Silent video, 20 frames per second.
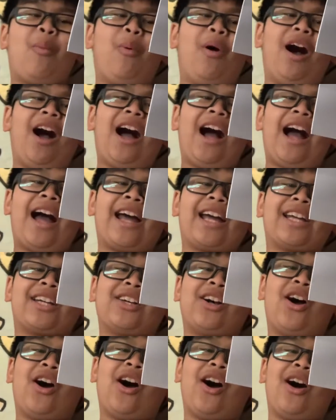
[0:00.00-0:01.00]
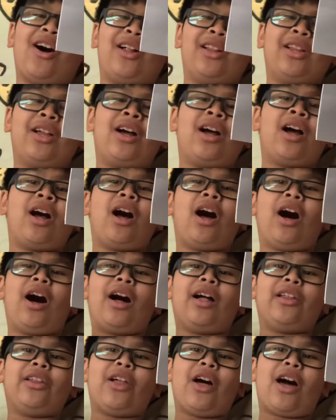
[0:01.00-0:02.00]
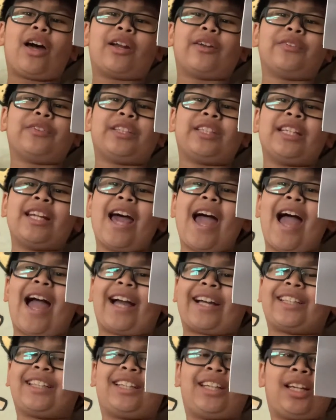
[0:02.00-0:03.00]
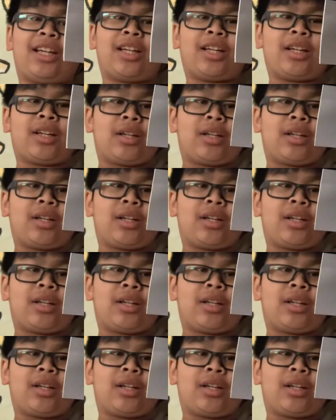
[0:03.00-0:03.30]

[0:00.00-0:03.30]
what I call a lot of snacks.